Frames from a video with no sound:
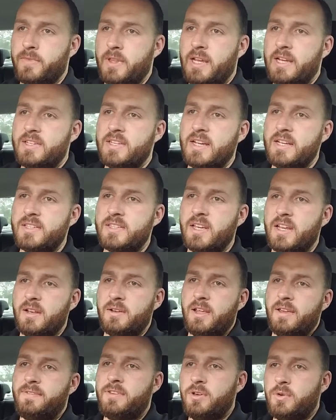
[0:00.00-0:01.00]
He says
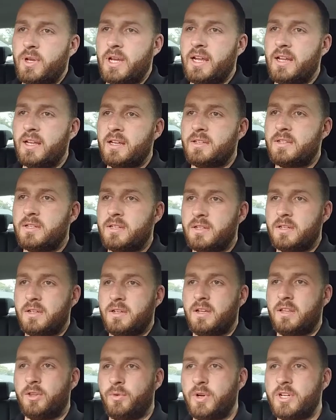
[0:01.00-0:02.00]
that if you eat it,
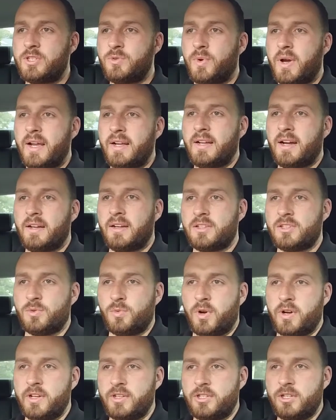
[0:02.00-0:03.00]
the reason why God
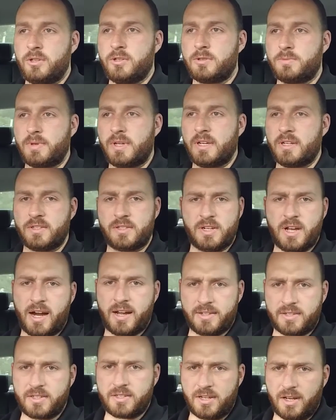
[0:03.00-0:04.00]
doesn't want you to is because
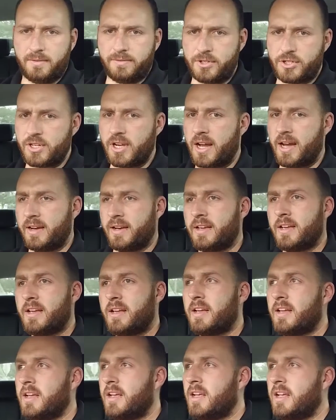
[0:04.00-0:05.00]
God's a selfish God.
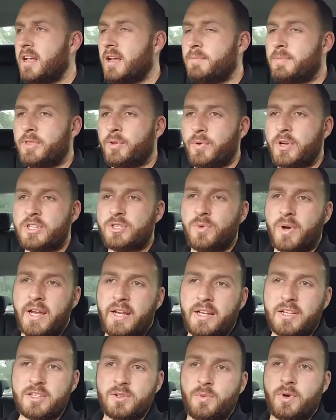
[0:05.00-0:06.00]
But the reason why
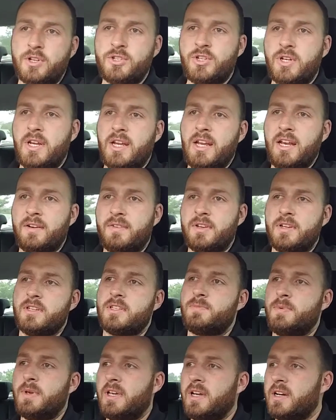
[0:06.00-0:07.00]
he doesn't want you to eat of it
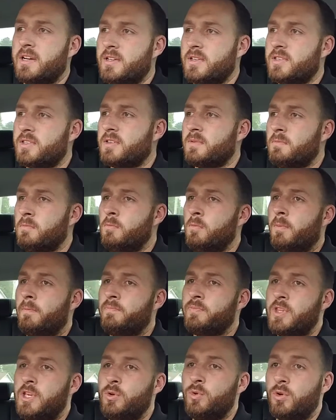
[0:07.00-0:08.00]
is because
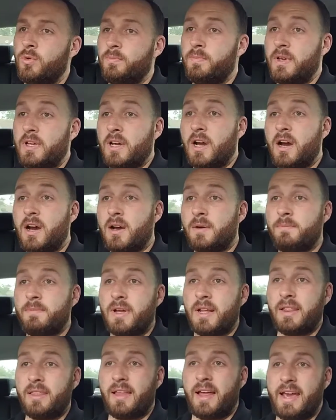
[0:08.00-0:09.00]
you will
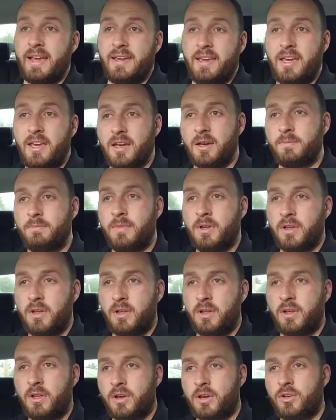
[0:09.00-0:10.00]
become like
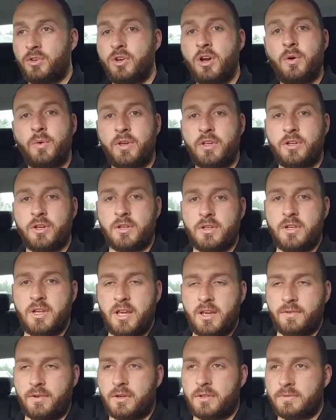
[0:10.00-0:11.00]
him, knowing good and
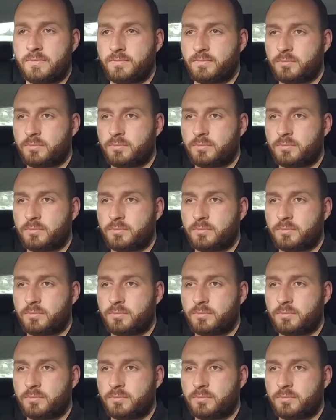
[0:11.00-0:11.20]
evil.